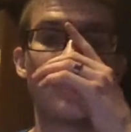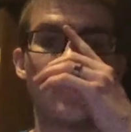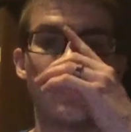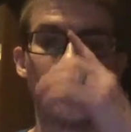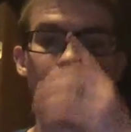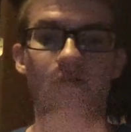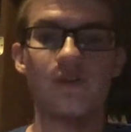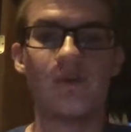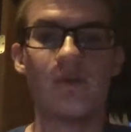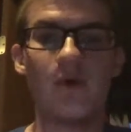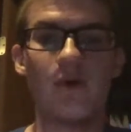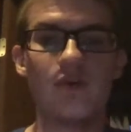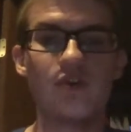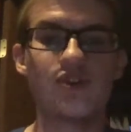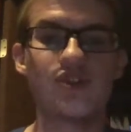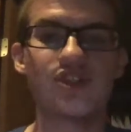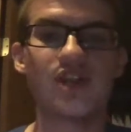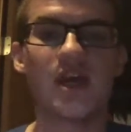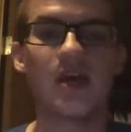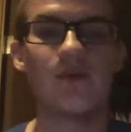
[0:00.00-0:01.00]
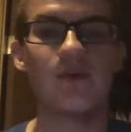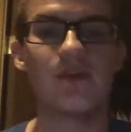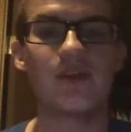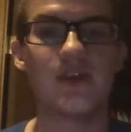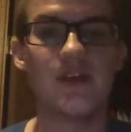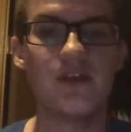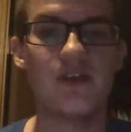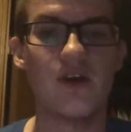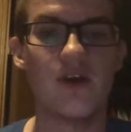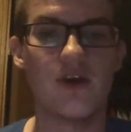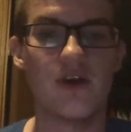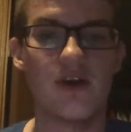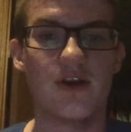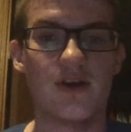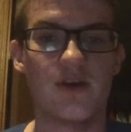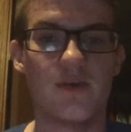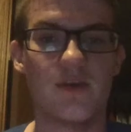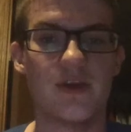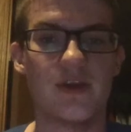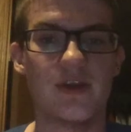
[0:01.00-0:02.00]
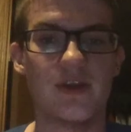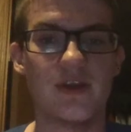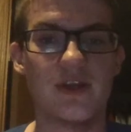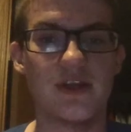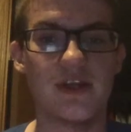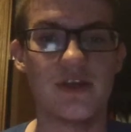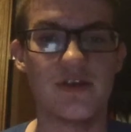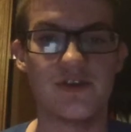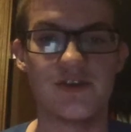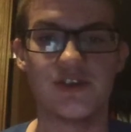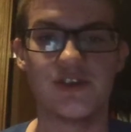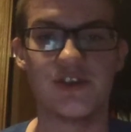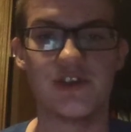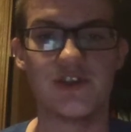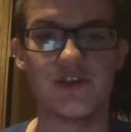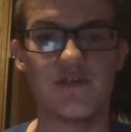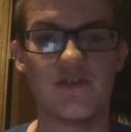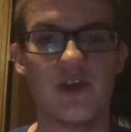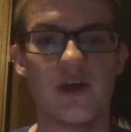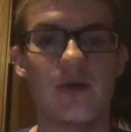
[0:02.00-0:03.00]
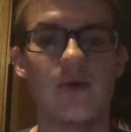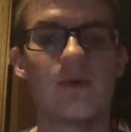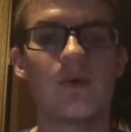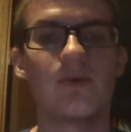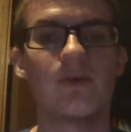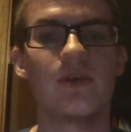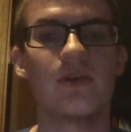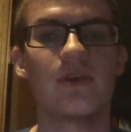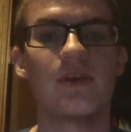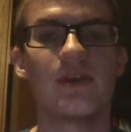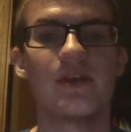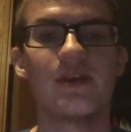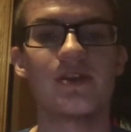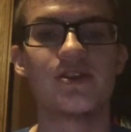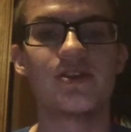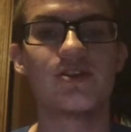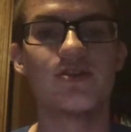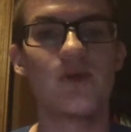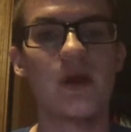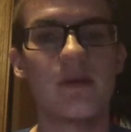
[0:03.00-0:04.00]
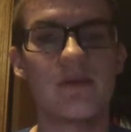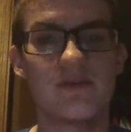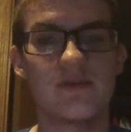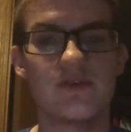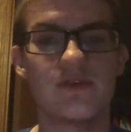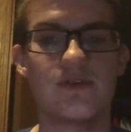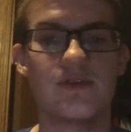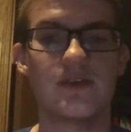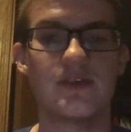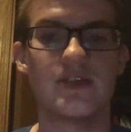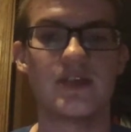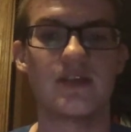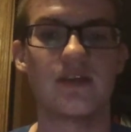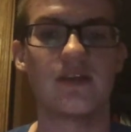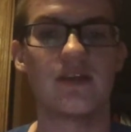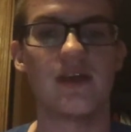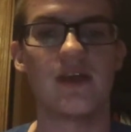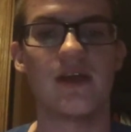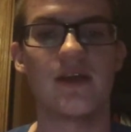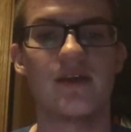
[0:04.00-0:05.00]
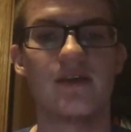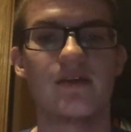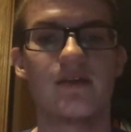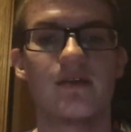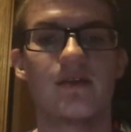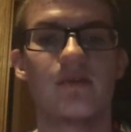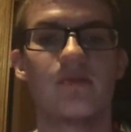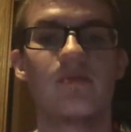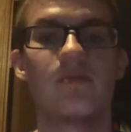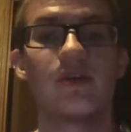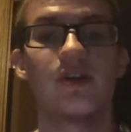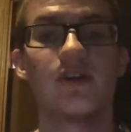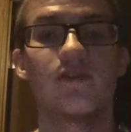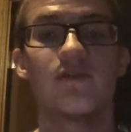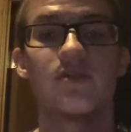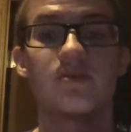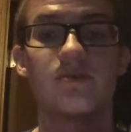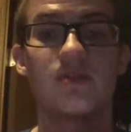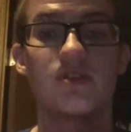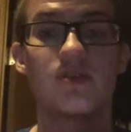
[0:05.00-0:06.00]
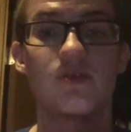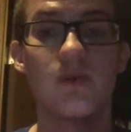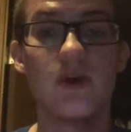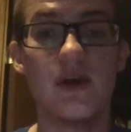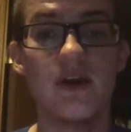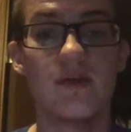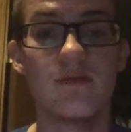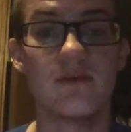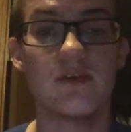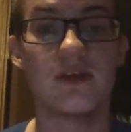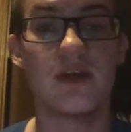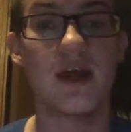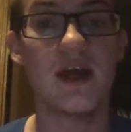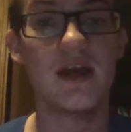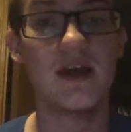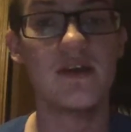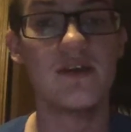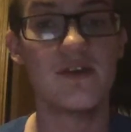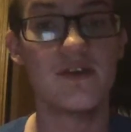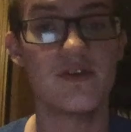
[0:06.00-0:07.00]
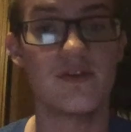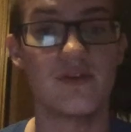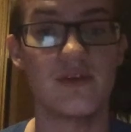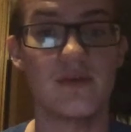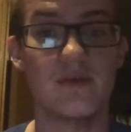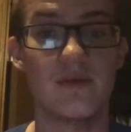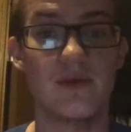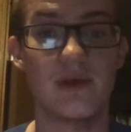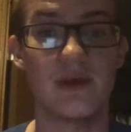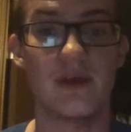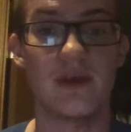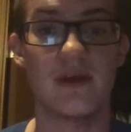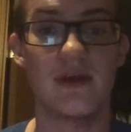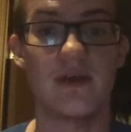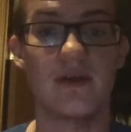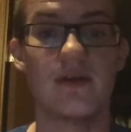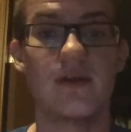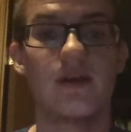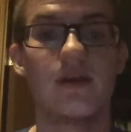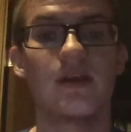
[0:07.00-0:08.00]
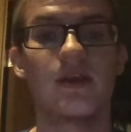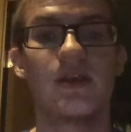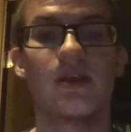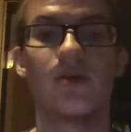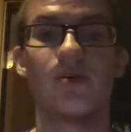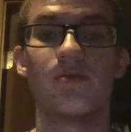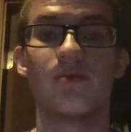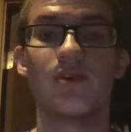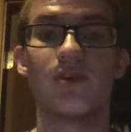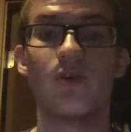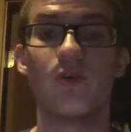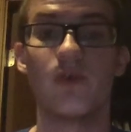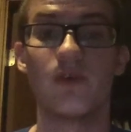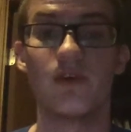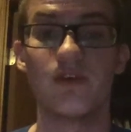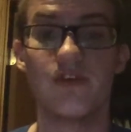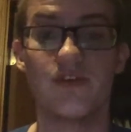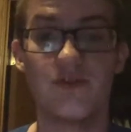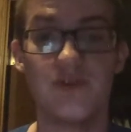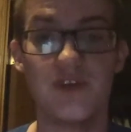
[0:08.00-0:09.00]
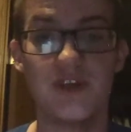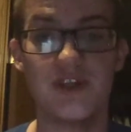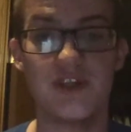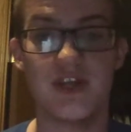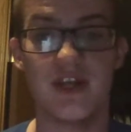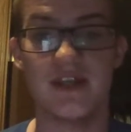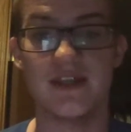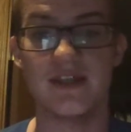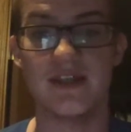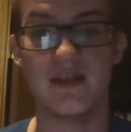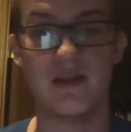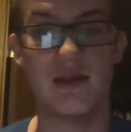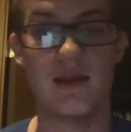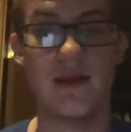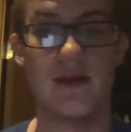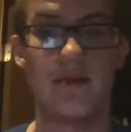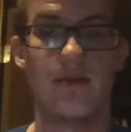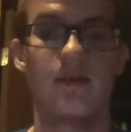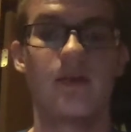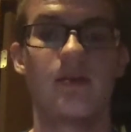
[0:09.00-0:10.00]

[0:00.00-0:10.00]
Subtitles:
If the ball is shot within the arc when he or she is fouled, they get 2 opportunities at the line. But if it's behind the 3 point line, they will be awarded 3 shots at the line.